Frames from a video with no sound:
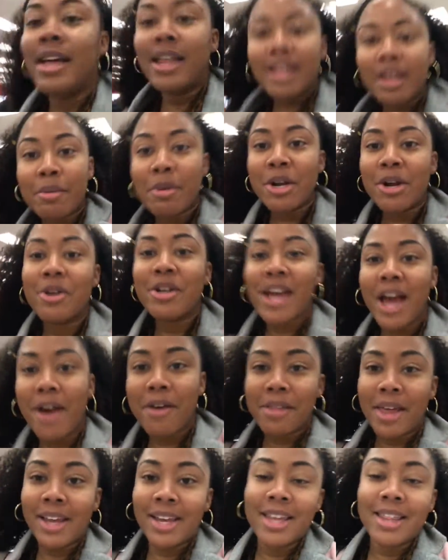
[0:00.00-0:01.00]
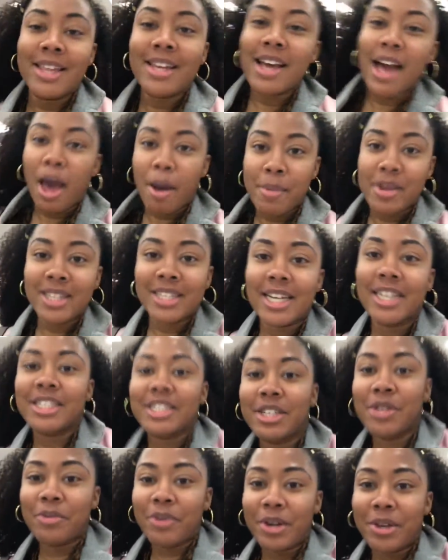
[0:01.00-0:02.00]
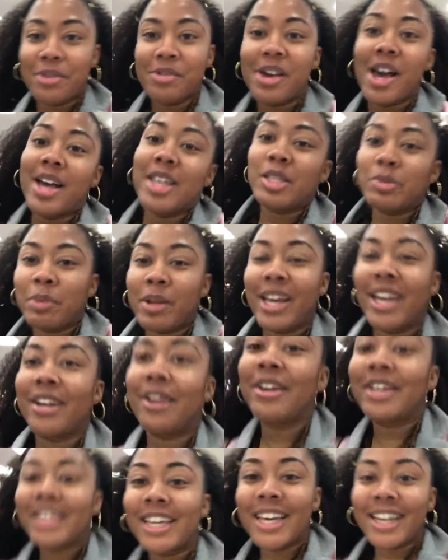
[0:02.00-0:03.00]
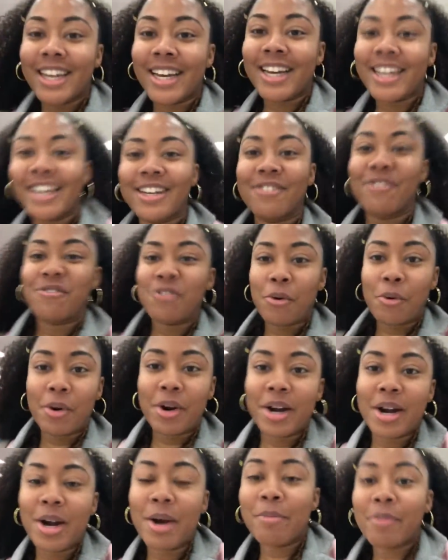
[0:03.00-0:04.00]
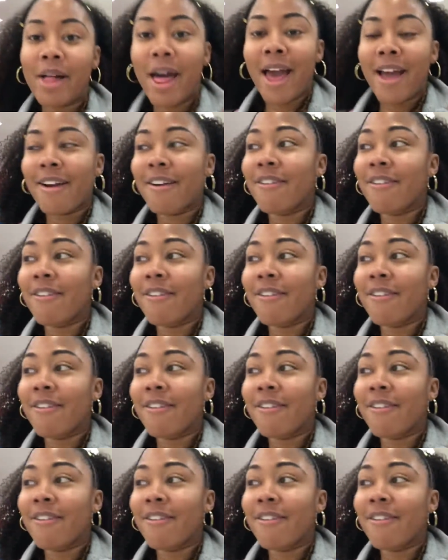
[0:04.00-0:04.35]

Let me know down like in the comment section, what do you guys plan on getting for Black